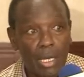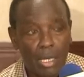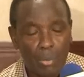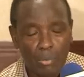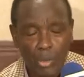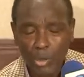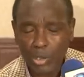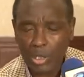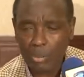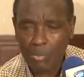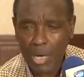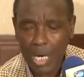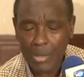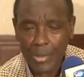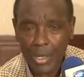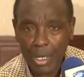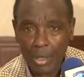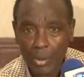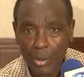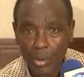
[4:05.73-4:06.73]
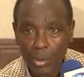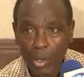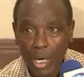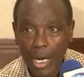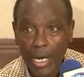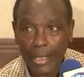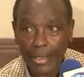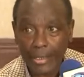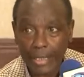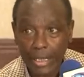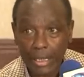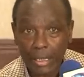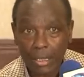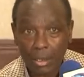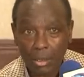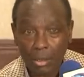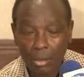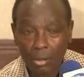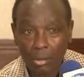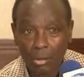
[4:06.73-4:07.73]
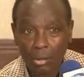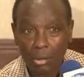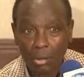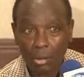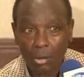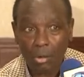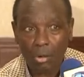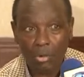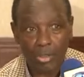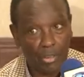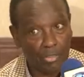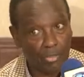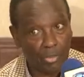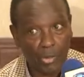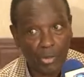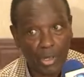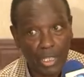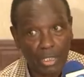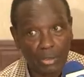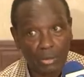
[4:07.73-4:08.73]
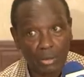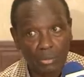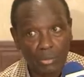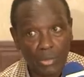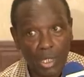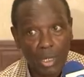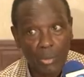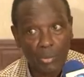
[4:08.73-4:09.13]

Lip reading: about a month ago I did call on the foreign